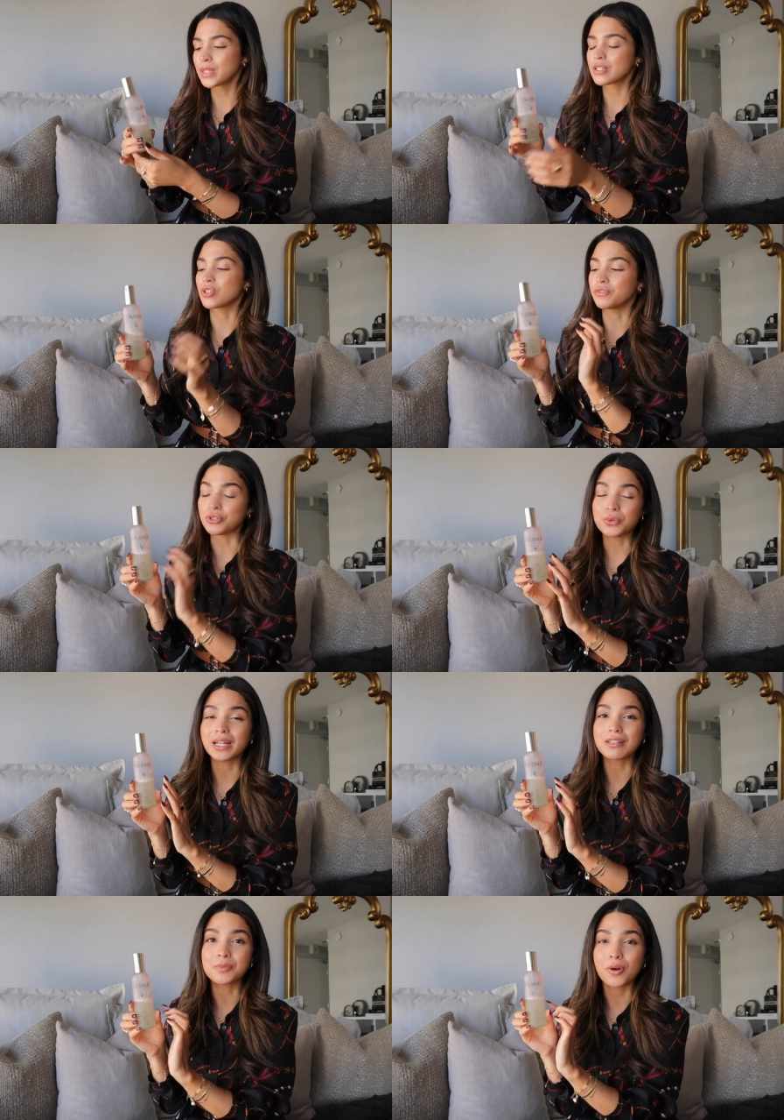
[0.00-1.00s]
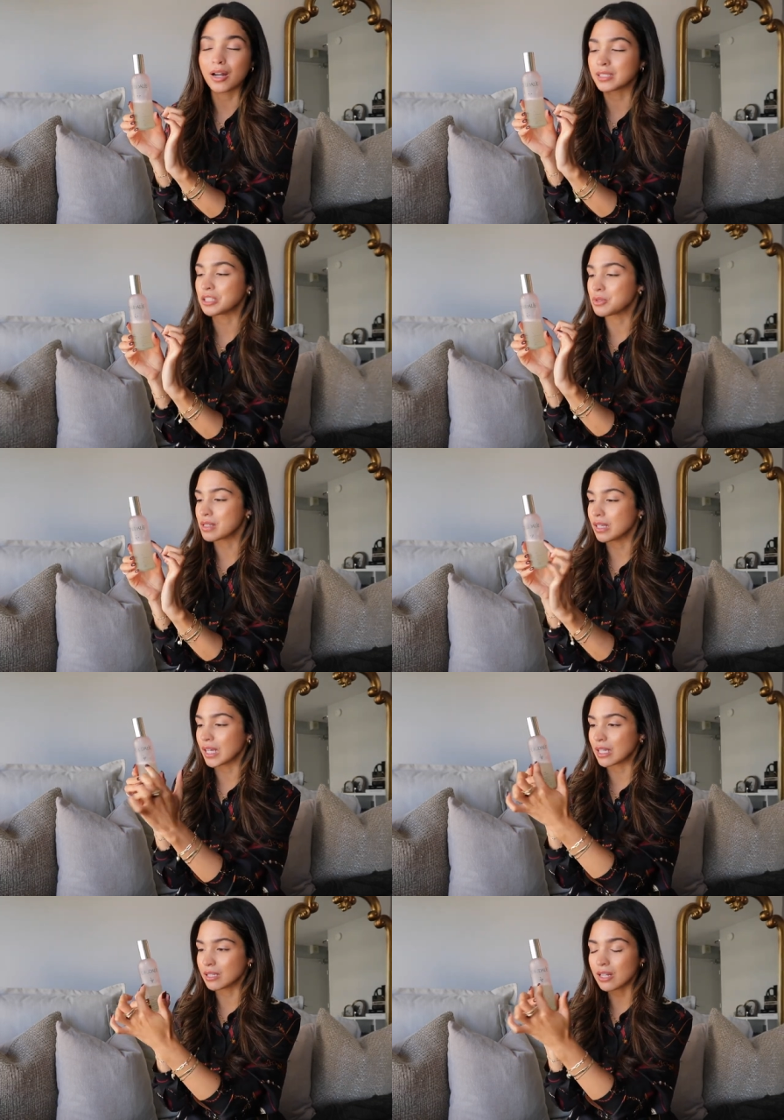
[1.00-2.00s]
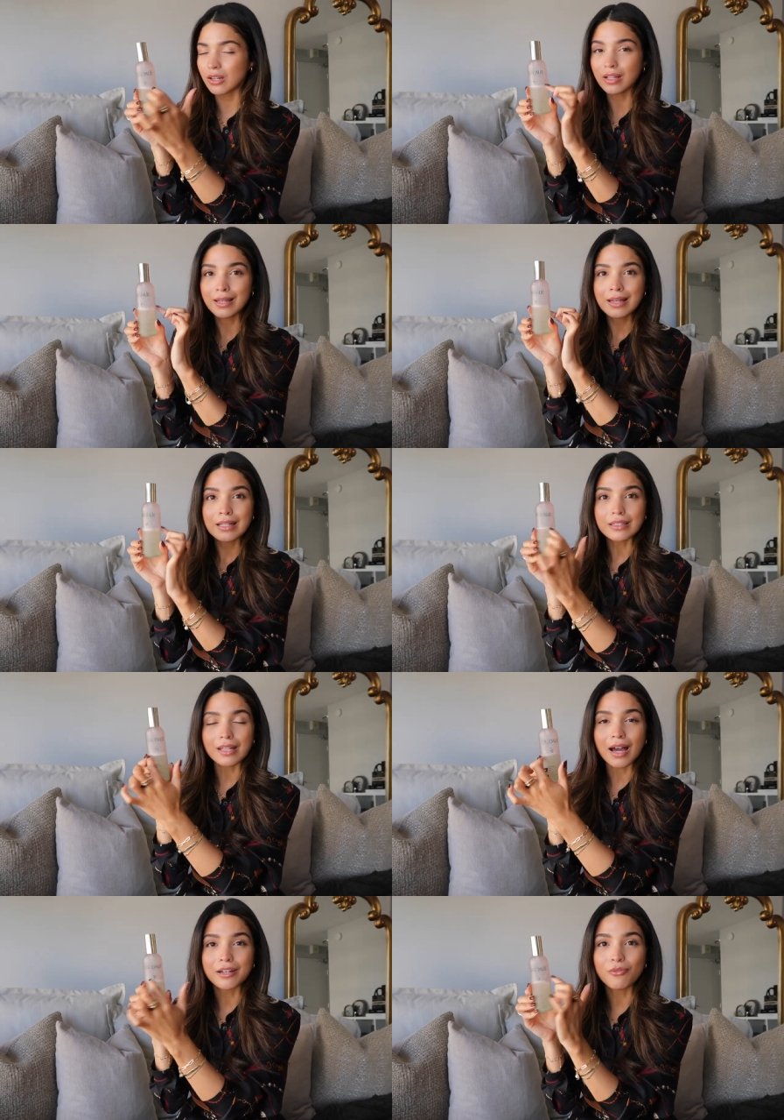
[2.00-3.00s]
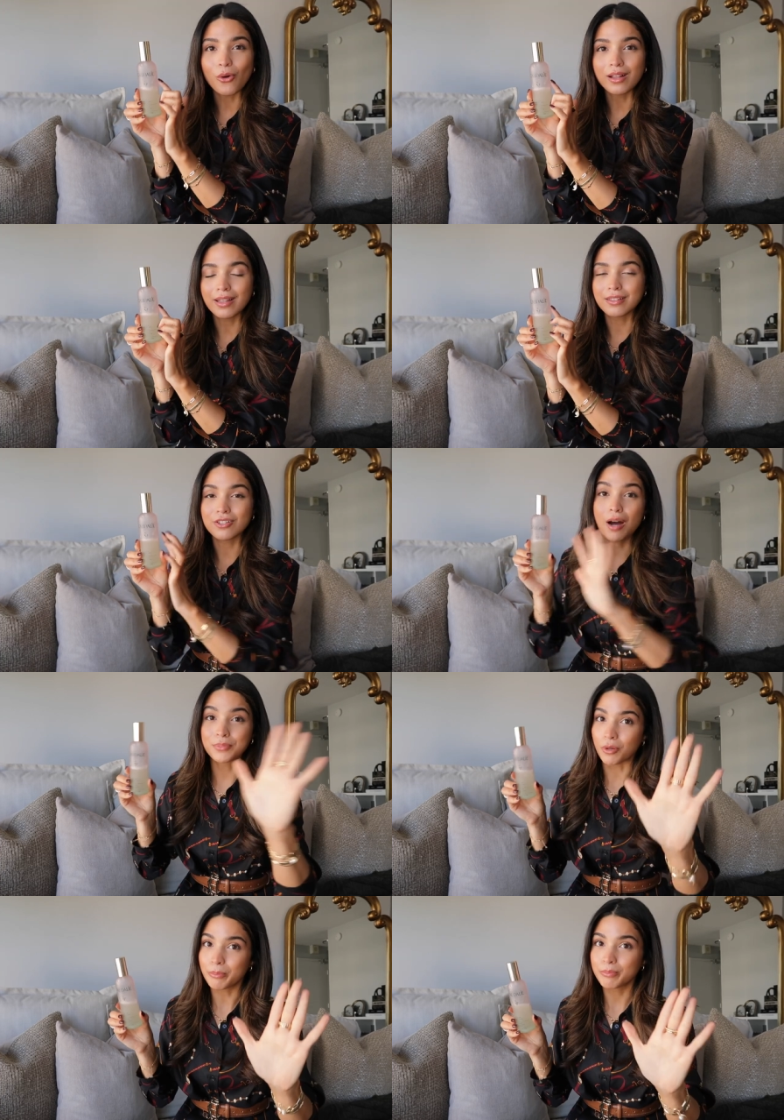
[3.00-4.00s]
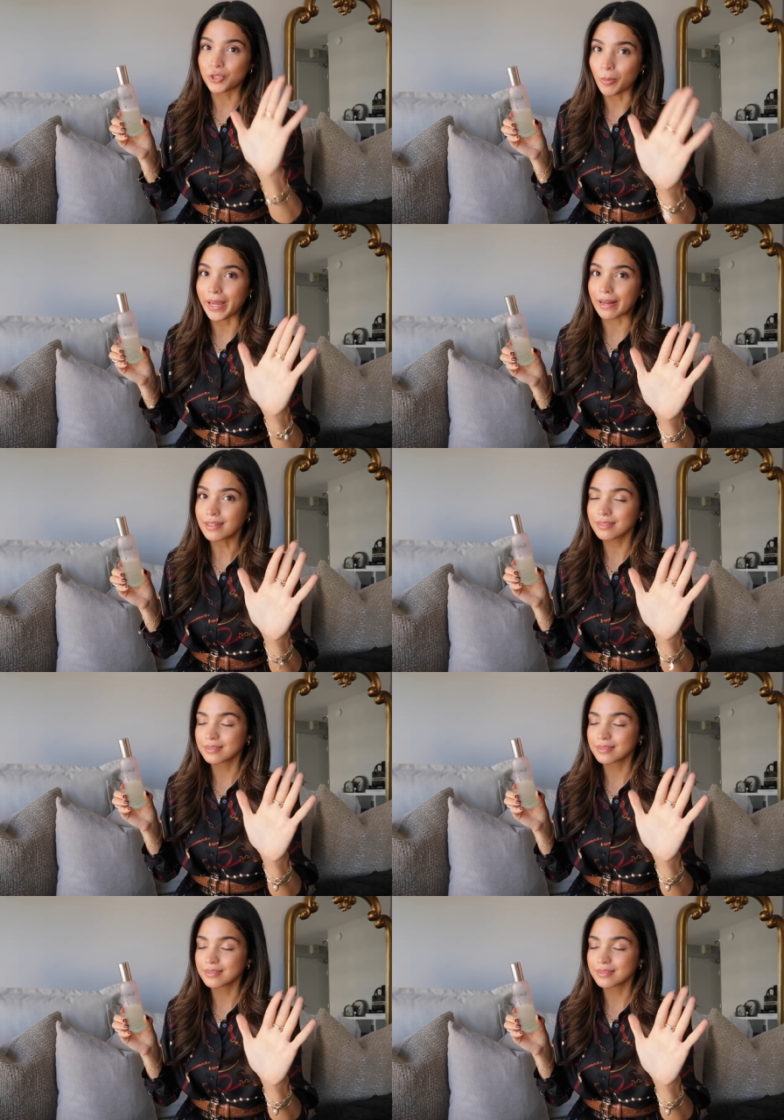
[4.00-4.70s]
So if you do get this product and you see like a little line of oil at the top, don't, don't panic